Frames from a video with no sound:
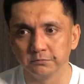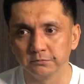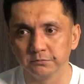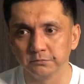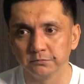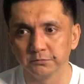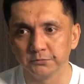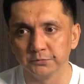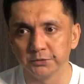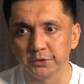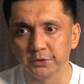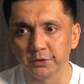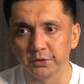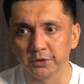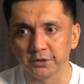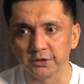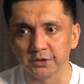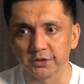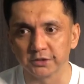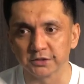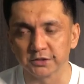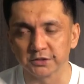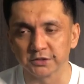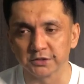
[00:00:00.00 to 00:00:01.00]

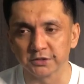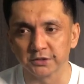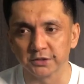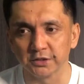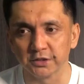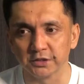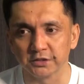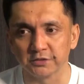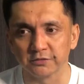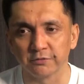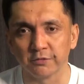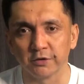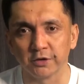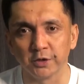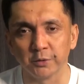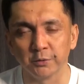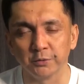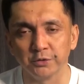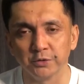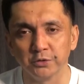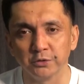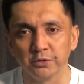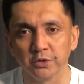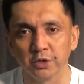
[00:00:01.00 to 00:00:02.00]
it's funny when
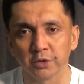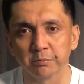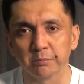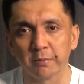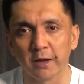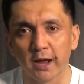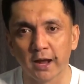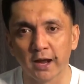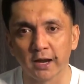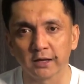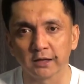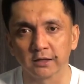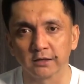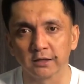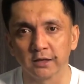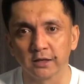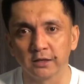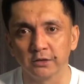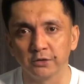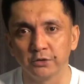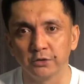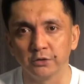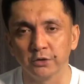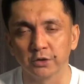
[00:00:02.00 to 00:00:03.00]
you look back
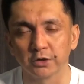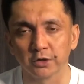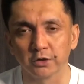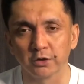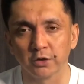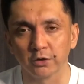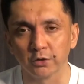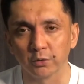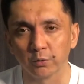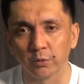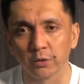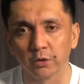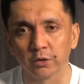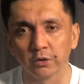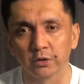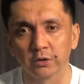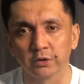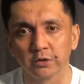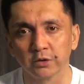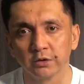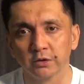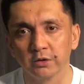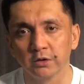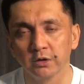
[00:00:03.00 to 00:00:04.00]
and you look at all the work
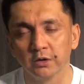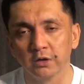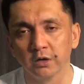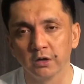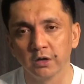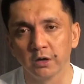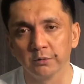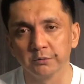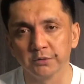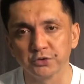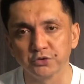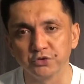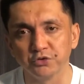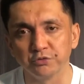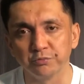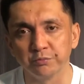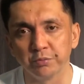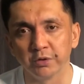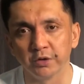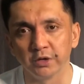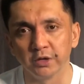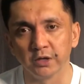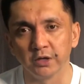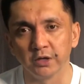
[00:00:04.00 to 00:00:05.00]
that you've put in